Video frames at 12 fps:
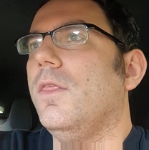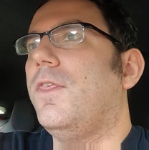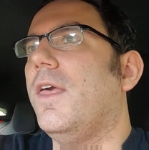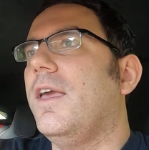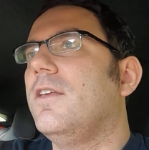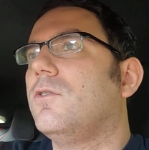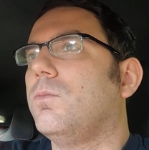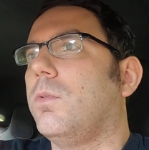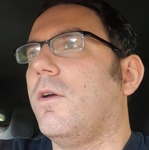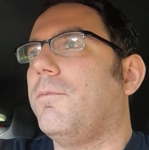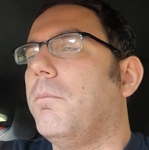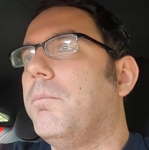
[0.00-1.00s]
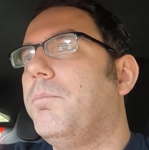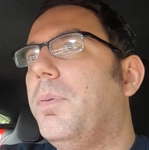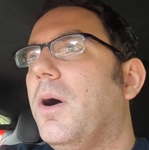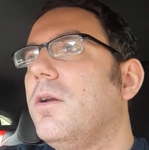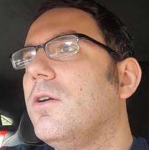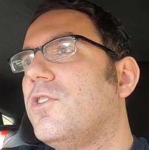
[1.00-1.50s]
things with
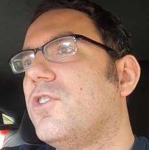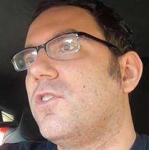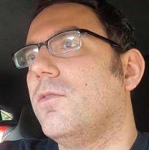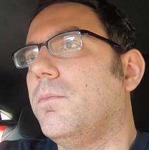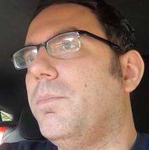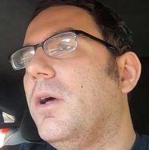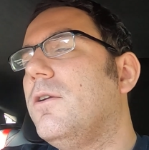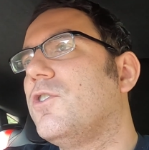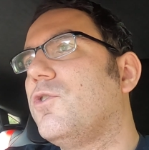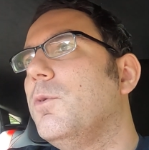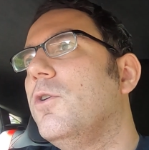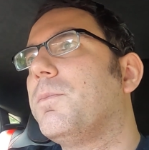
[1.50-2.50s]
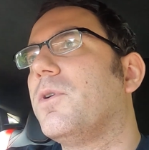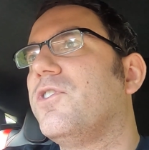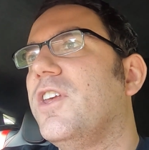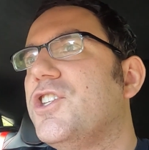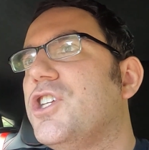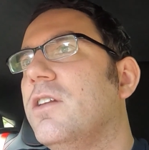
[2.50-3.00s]
butter smooth
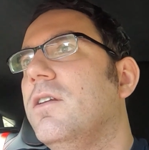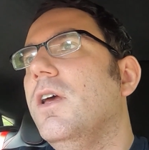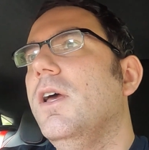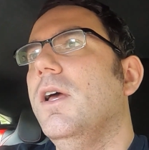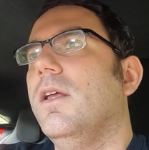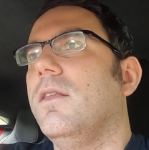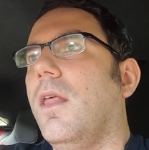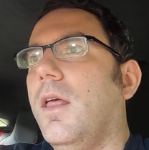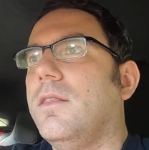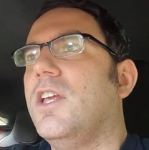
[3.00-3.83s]
precision,